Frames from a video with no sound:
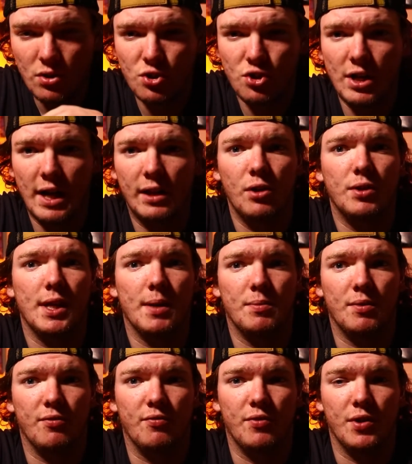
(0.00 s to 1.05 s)
shallow
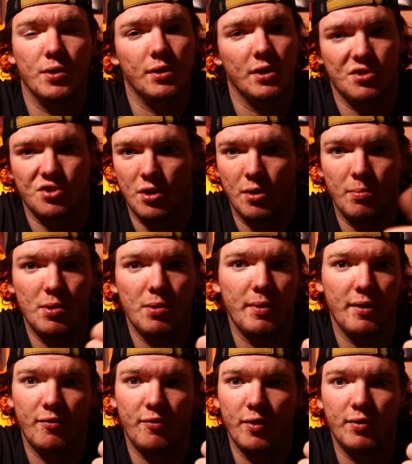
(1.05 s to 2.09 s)
depth of field. I'll put
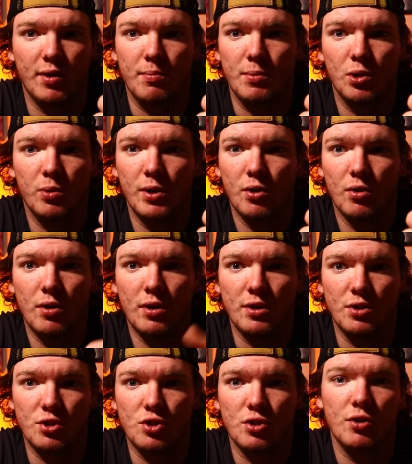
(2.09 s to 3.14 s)
my 50 millimeter on
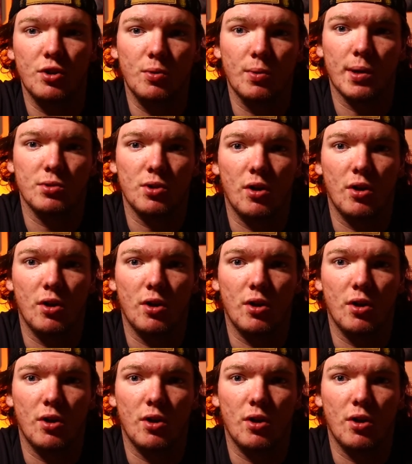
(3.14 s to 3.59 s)
and show you what I'm